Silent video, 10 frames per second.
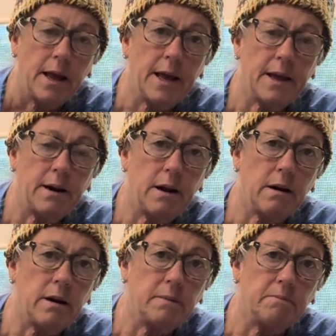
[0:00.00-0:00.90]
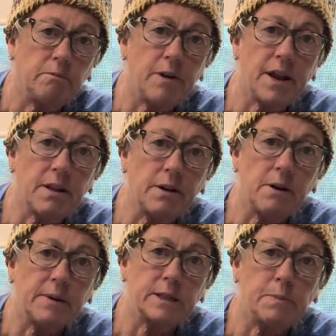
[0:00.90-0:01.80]
and a regular
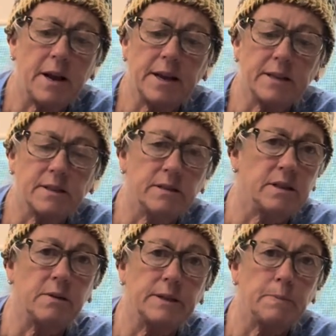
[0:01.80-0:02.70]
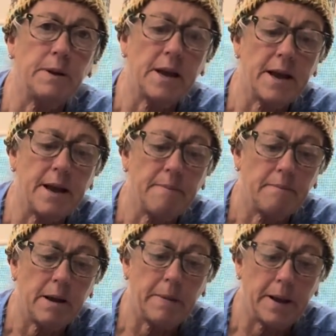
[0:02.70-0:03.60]
USB. I guess it's a USB-A
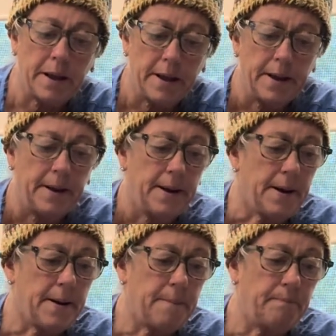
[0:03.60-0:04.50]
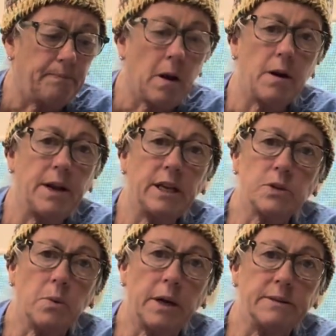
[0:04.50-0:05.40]
maybe, on
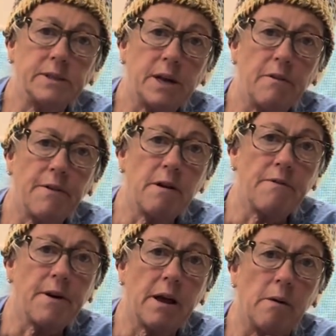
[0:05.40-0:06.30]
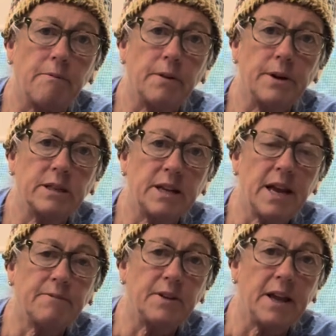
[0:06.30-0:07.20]
each one. So very, very helpful not to
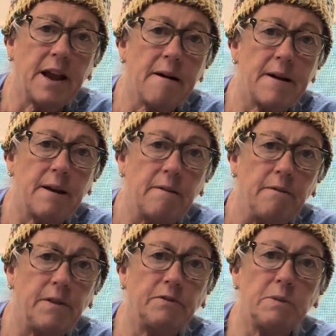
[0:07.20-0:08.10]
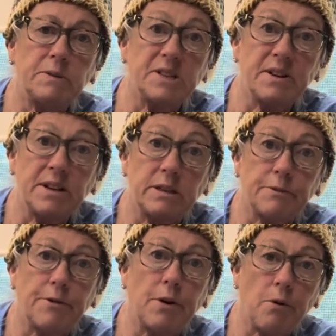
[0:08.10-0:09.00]
have to carry 50 bazillion
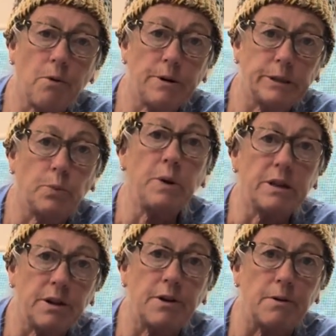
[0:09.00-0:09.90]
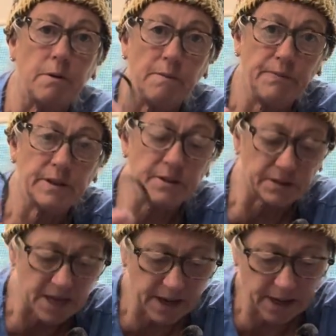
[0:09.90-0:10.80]
different cords with you. This will
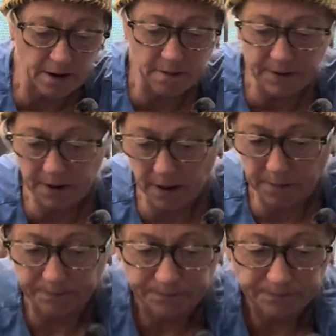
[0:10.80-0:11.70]
take care of it all.